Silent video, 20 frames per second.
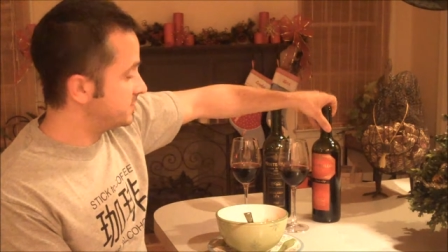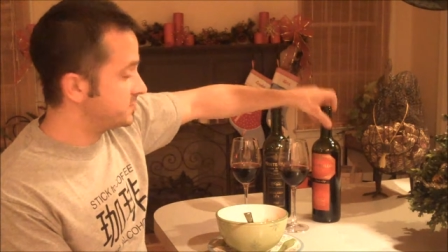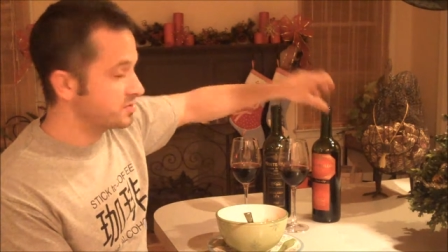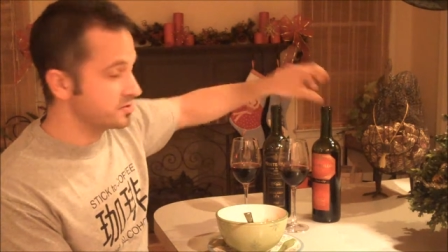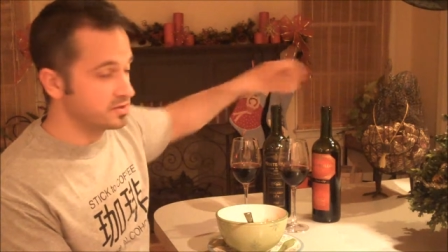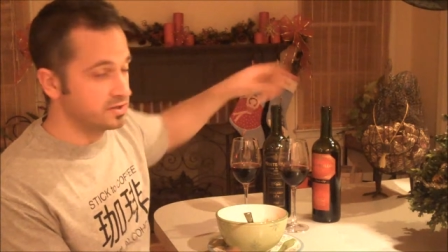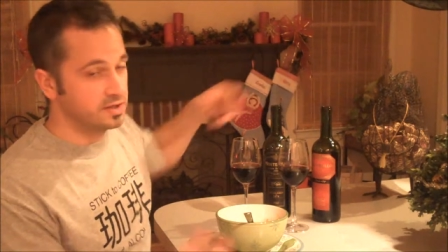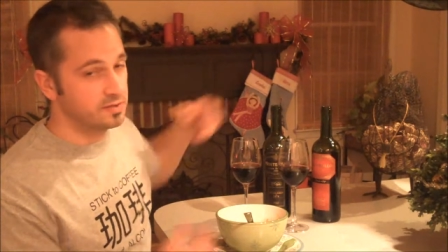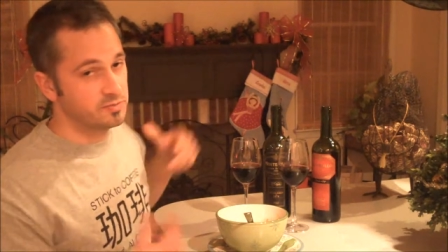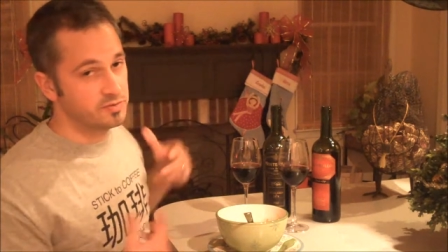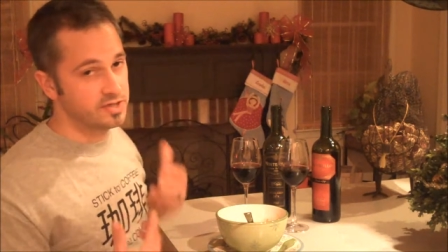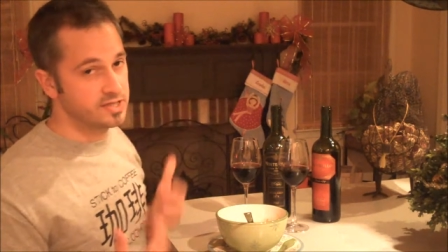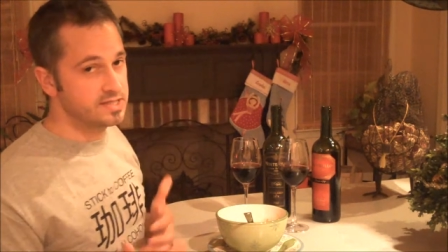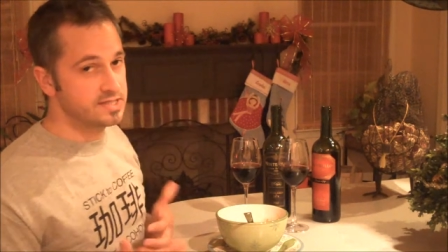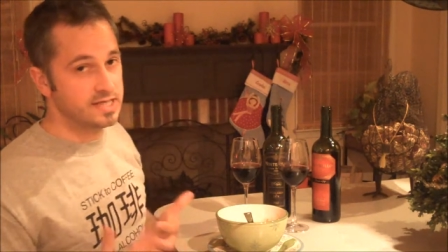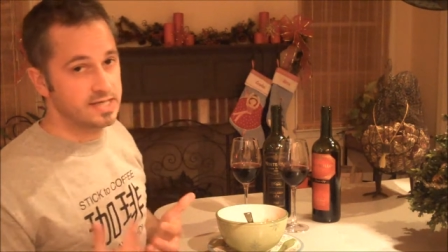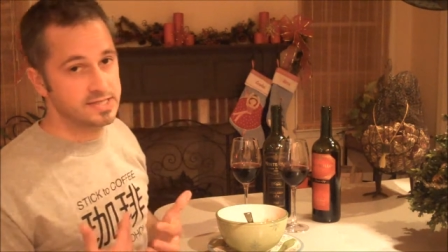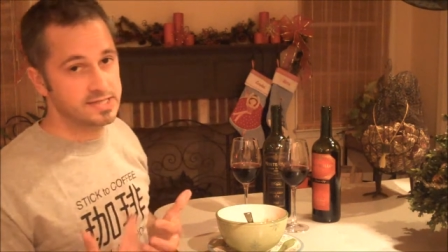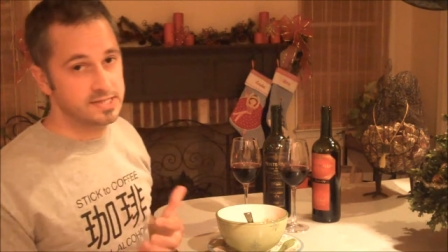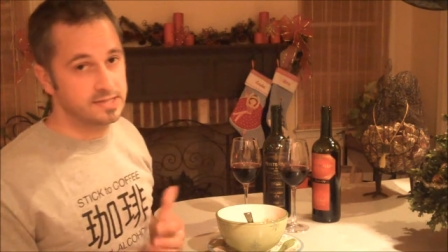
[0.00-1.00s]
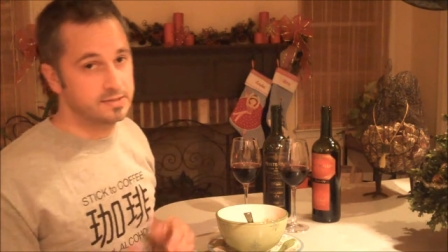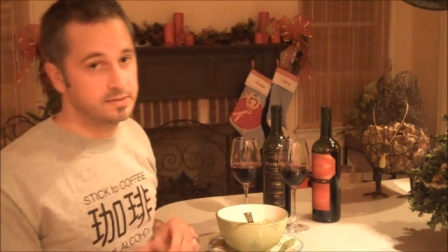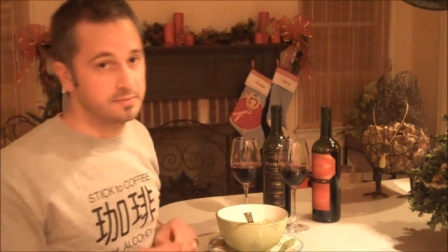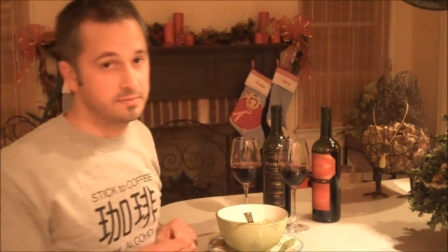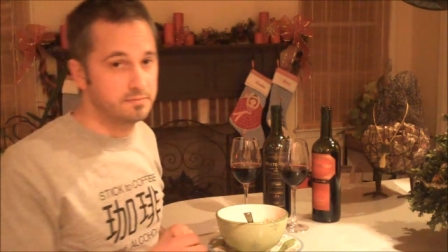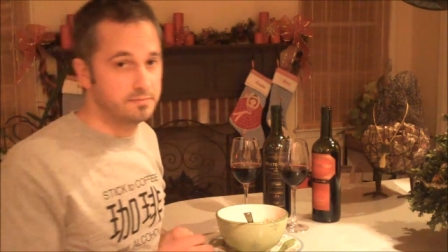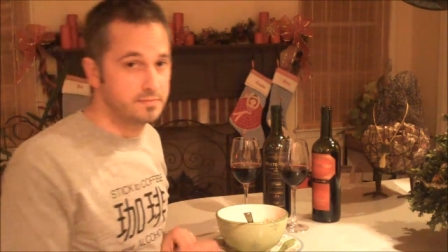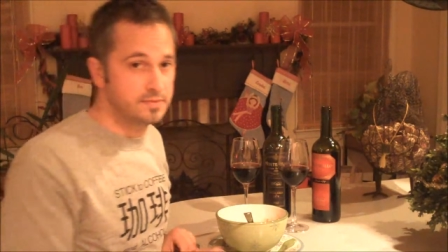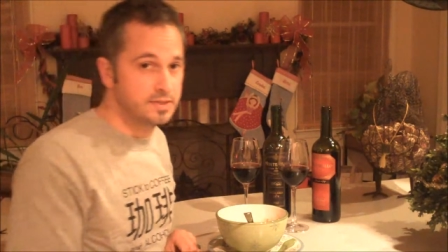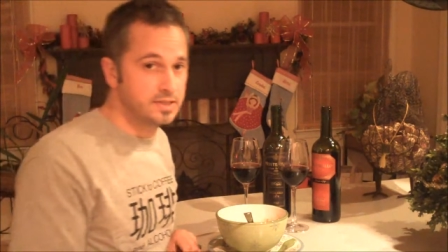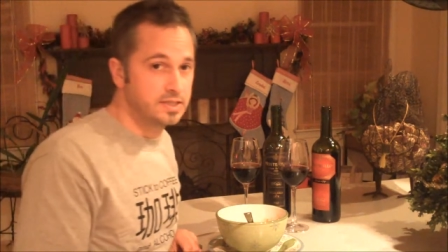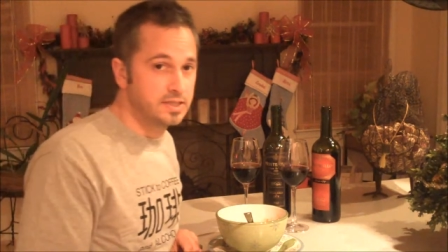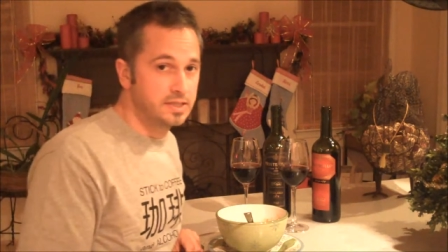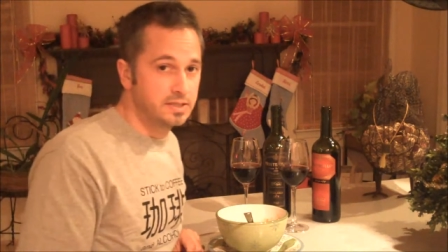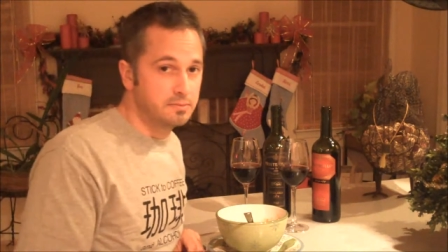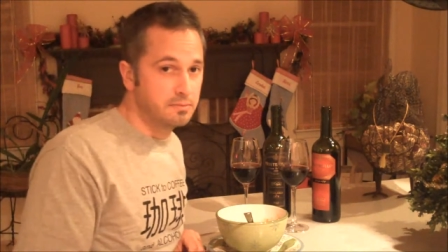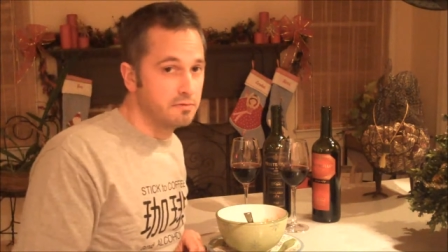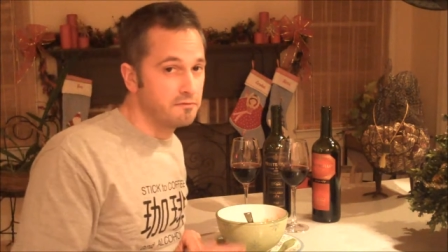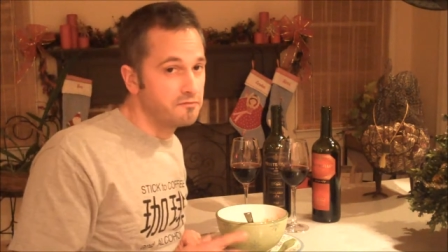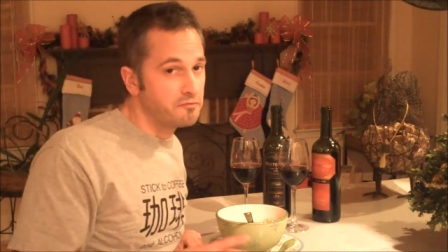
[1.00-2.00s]
took the liberty of tasting them
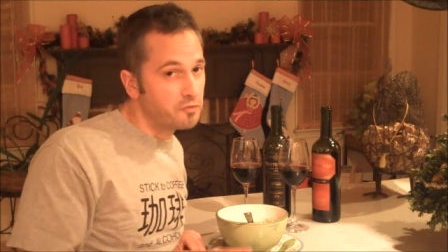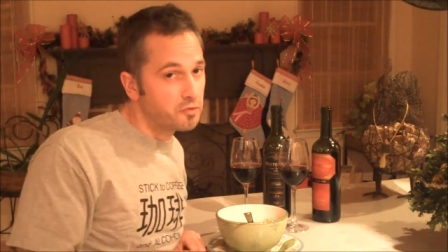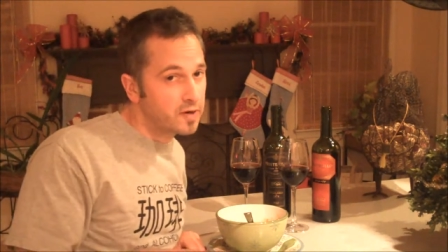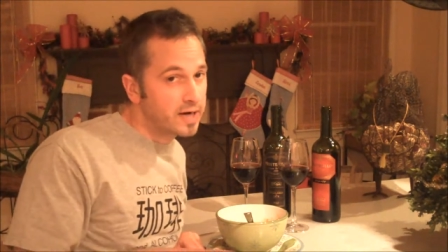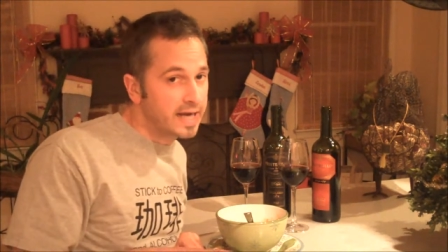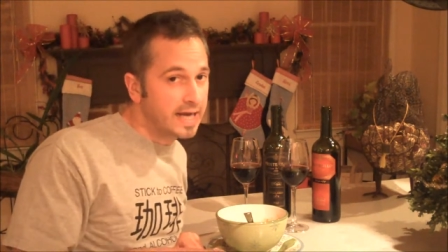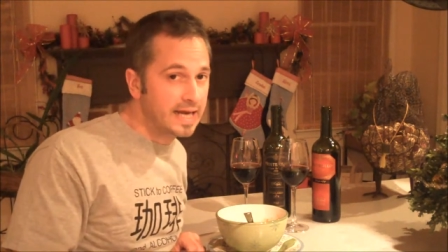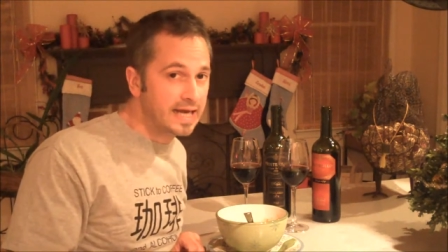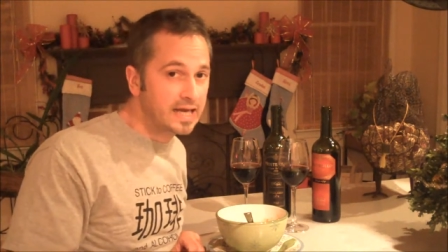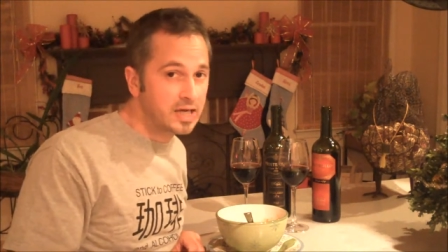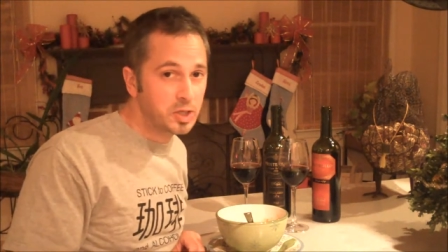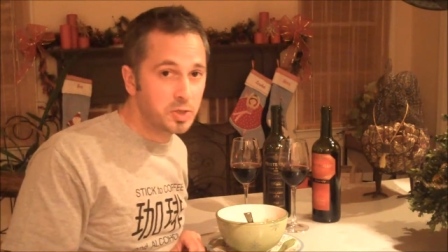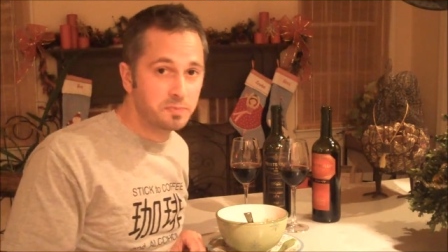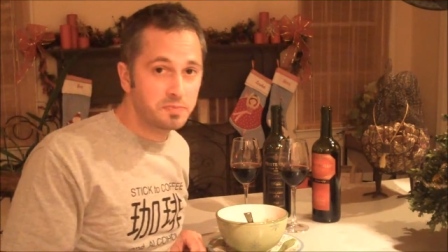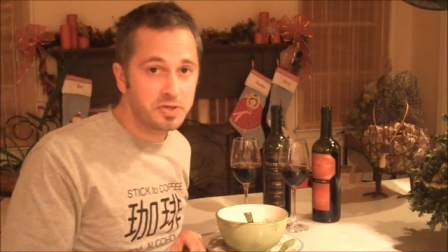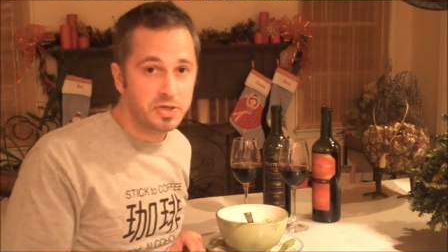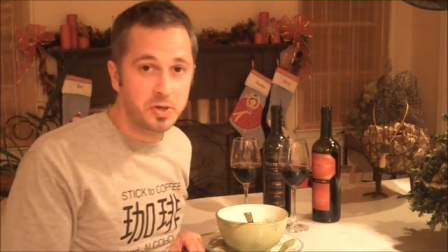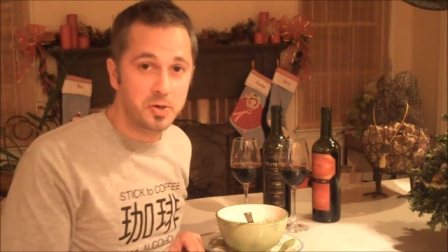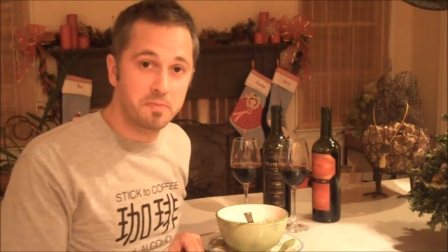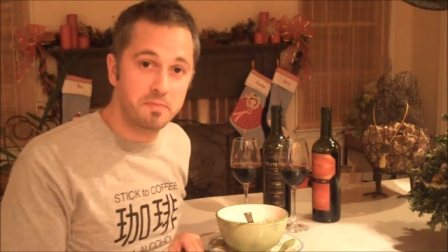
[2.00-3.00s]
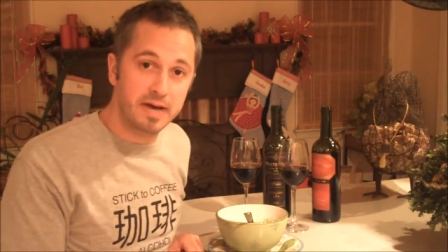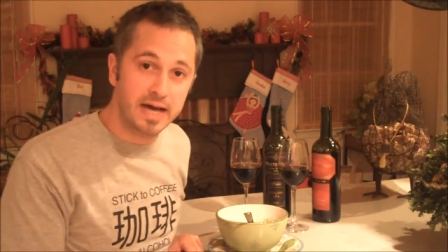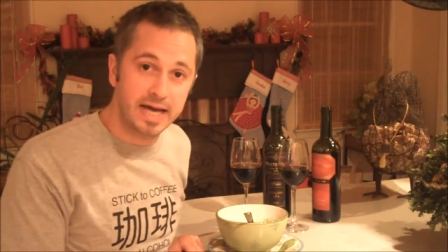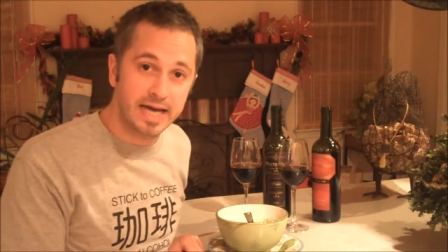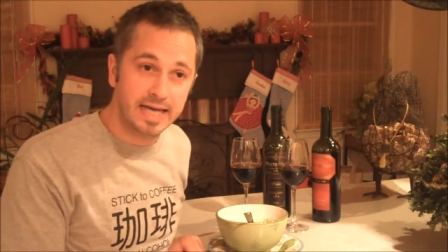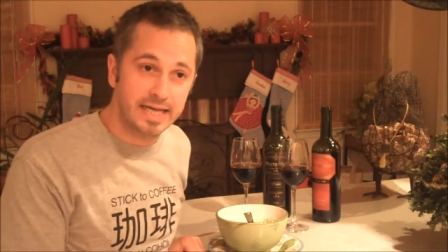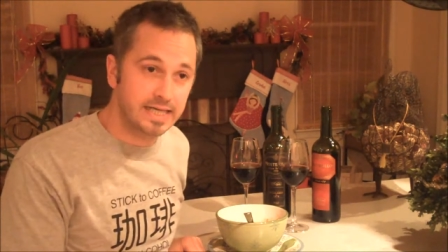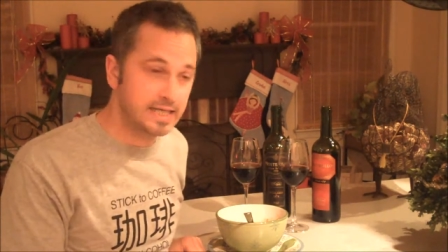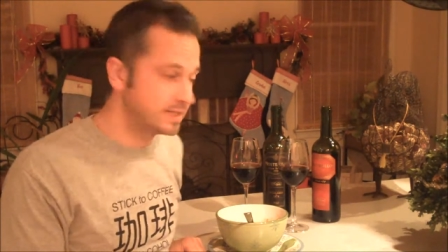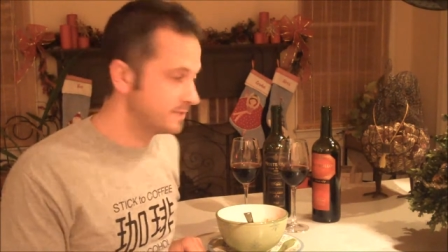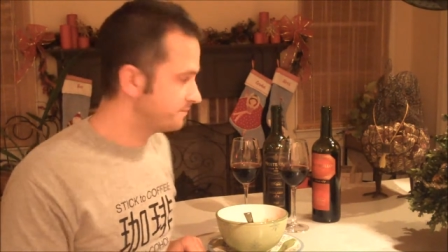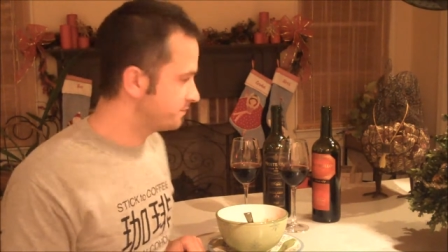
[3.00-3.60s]
beforehand. I hope you don't mind.